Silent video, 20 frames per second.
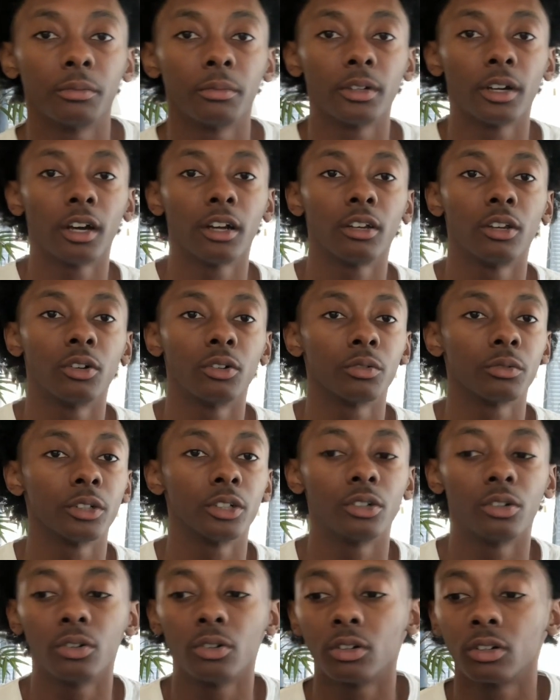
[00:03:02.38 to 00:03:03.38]
bro. I don't
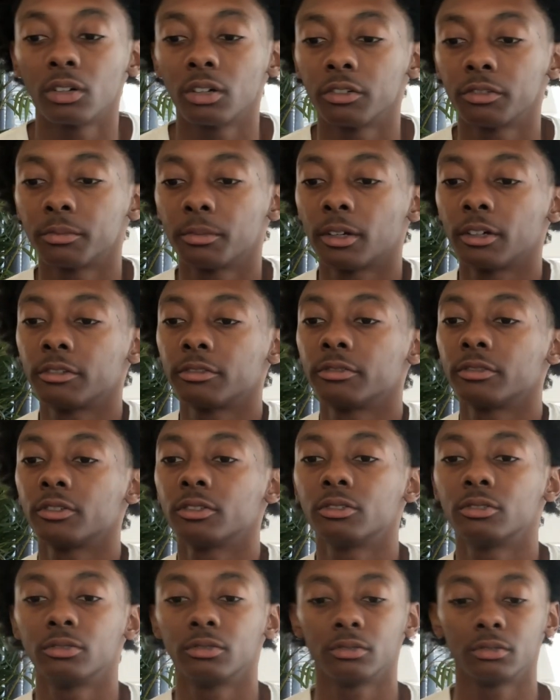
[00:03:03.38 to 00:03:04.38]
record off my
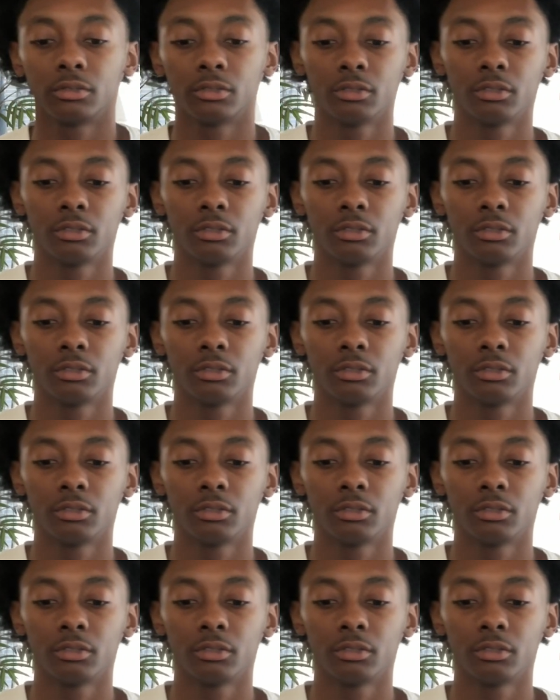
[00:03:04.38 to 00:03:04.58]
phone.